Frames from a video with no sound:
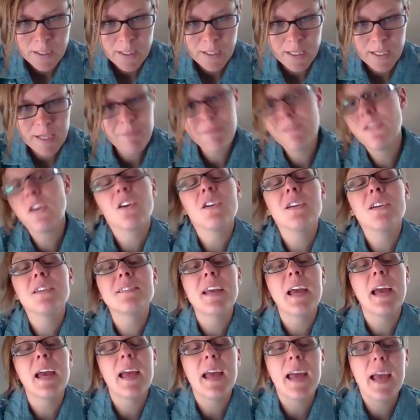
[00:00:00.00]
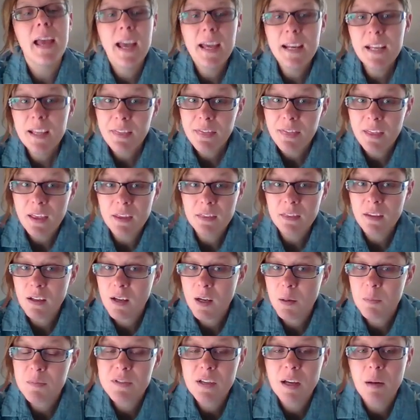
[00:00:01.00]
If there is anything that
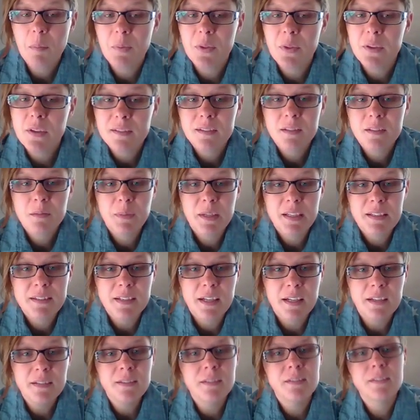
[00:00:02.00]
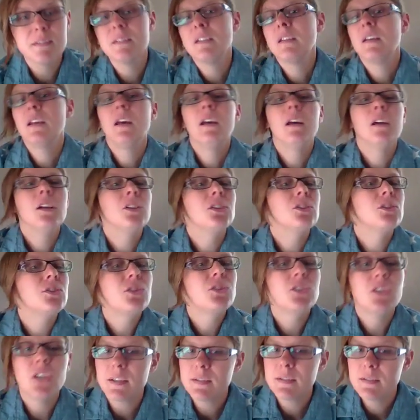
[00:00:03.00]
comes up that doesn't make sense,
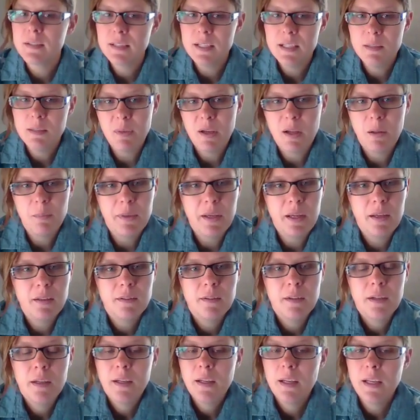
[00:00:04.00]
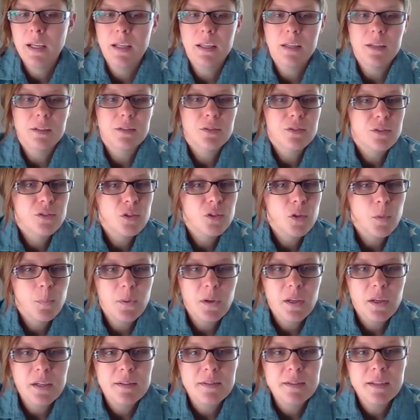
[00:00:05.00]
just email me. It is super
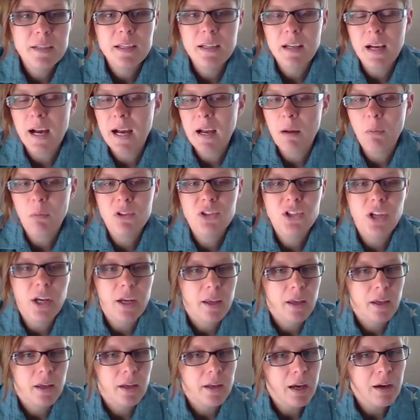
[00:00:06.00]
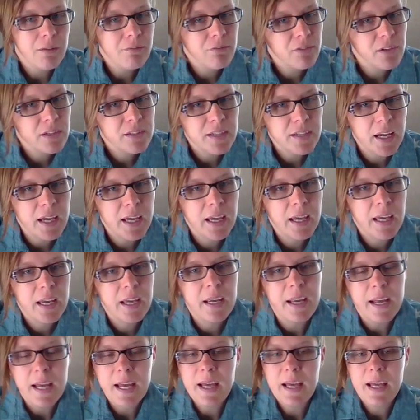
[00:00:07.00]
easy. I will check it every
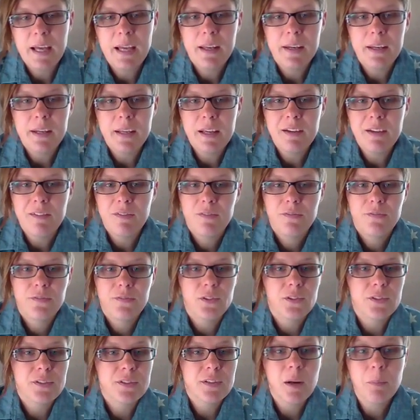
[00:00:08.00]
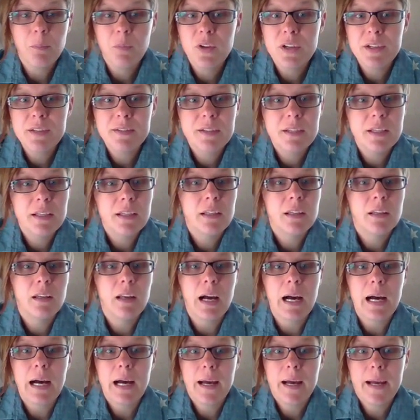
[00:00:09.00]
day. And if for some reason
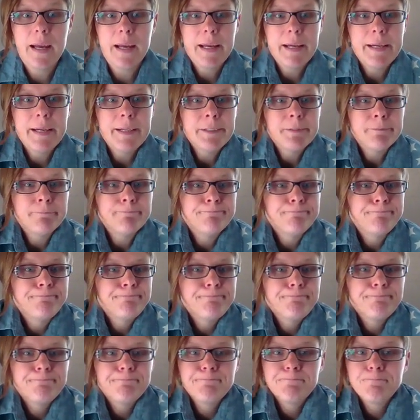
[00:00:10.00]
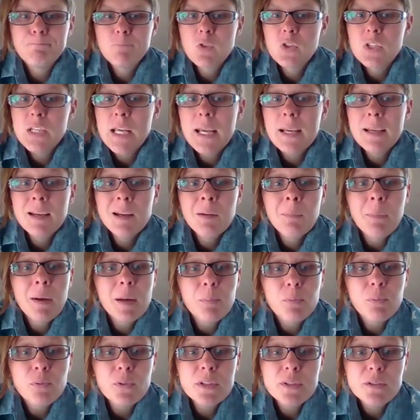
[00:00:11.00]
I am taking my
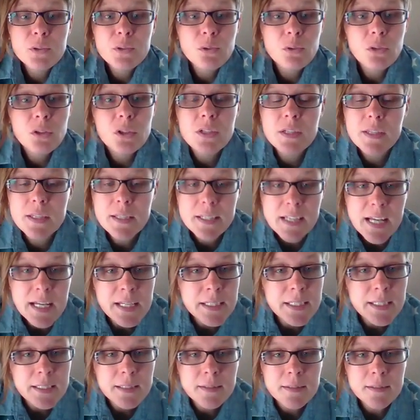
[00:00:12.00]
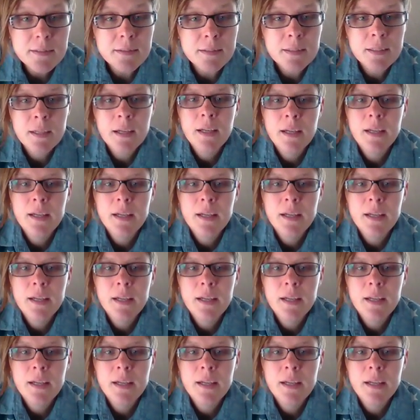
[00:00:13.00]
preschooler to the dentist,